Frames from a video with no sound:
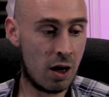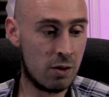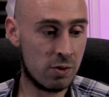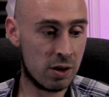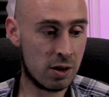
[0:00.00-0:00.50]
I
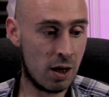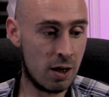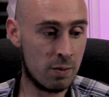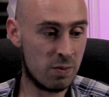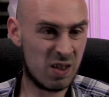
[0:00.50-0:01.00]
would
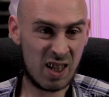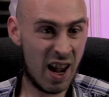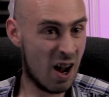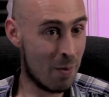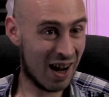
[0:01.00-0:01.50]

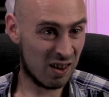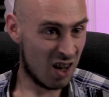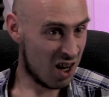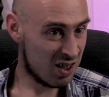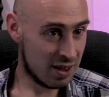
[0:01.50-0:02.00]
say I'm
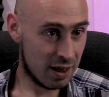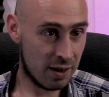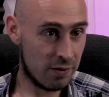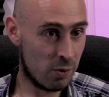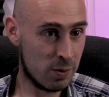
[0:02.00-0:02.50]

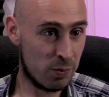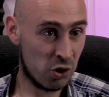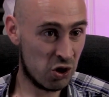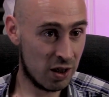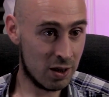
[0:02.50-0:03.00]
agnostic if I was
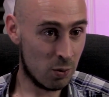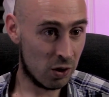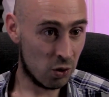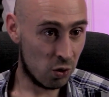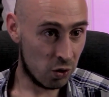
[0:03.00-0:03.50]
pushed into
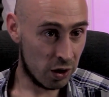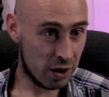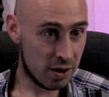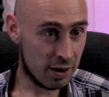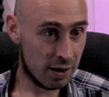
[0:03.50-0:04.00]
a
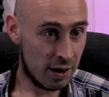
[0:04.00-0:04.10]
corner to